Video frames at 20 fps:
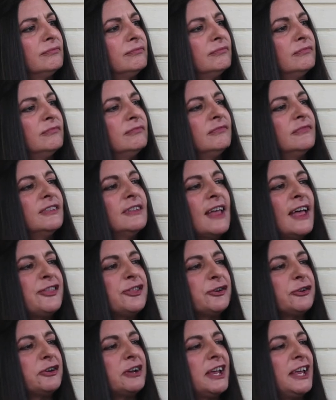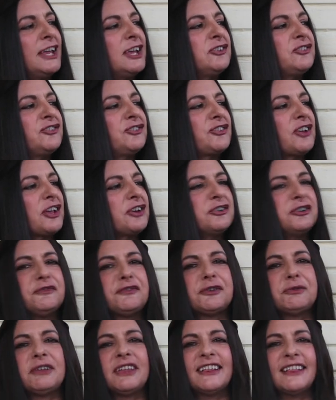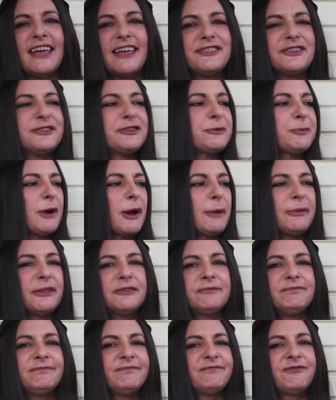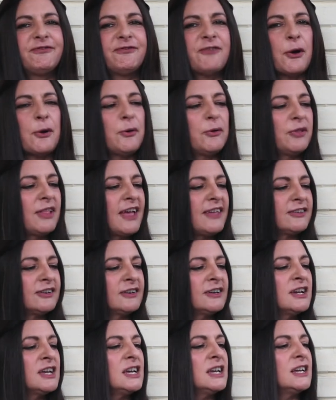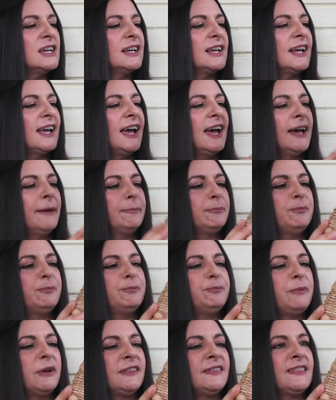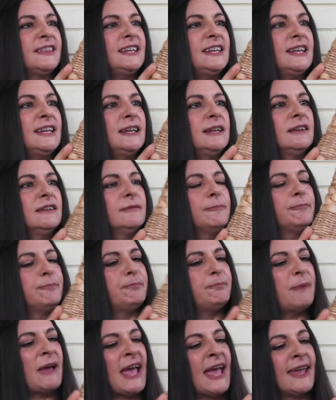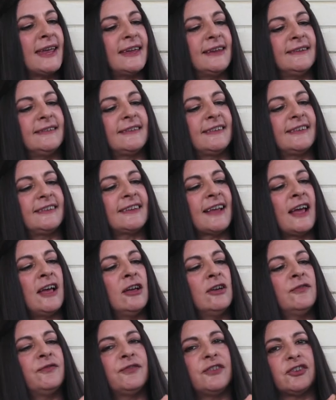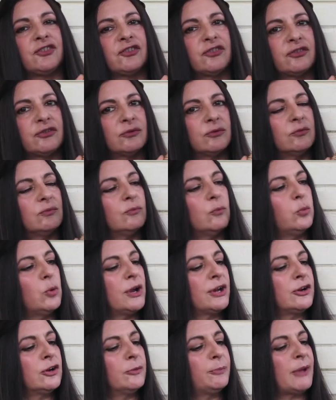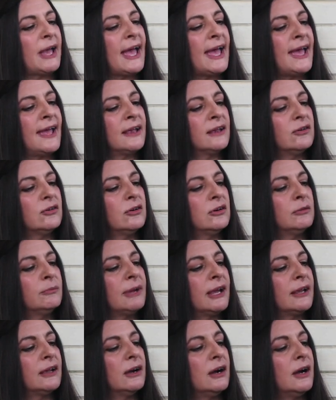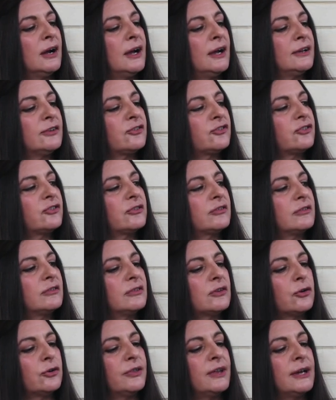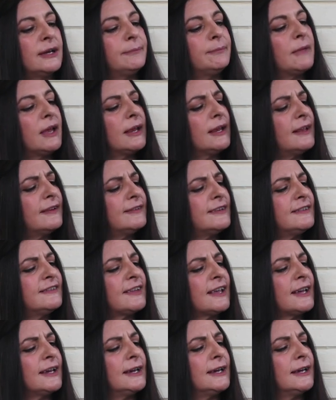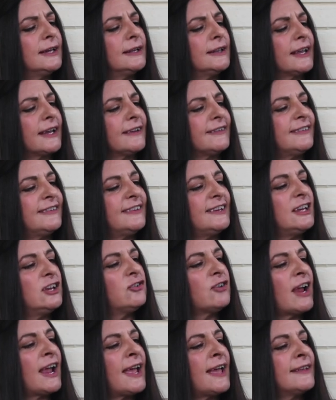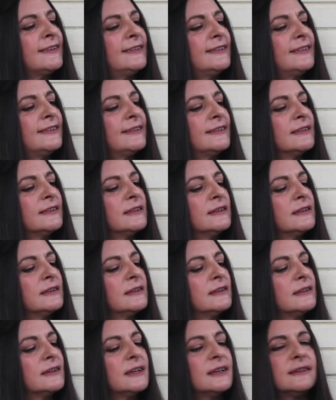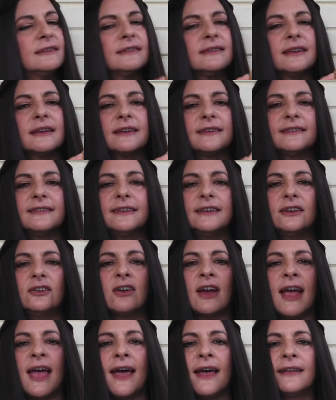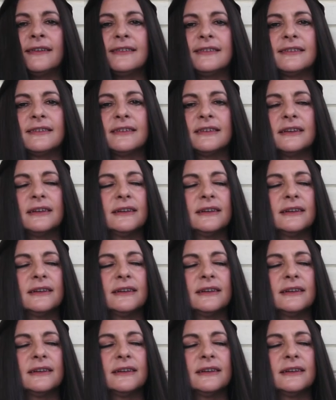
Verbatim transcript: leather-ish, I don't know if they're really leather, they're probably faux leather, but the bag itself, this wicker bag, oh my gosh. Or the, I guess it's a, uh, like a seagrass. It's like a seagrass